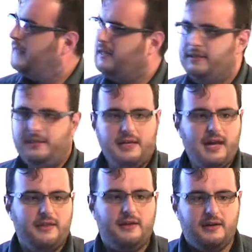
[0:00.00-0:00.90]
That's
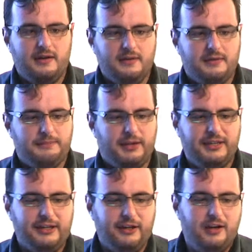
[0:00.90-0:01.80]
another
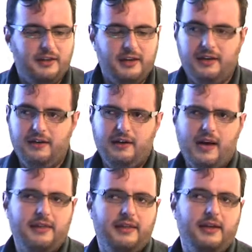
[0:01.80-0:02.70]
particular thing.
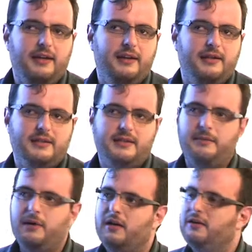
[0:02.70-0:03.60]
I think it's
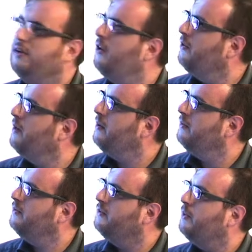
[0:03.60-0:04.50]
similar all
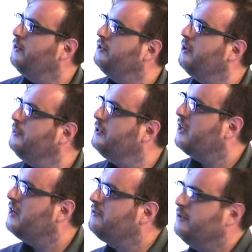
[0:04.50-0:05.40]
around
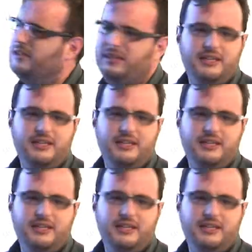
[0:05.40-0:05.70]
post-communist countries.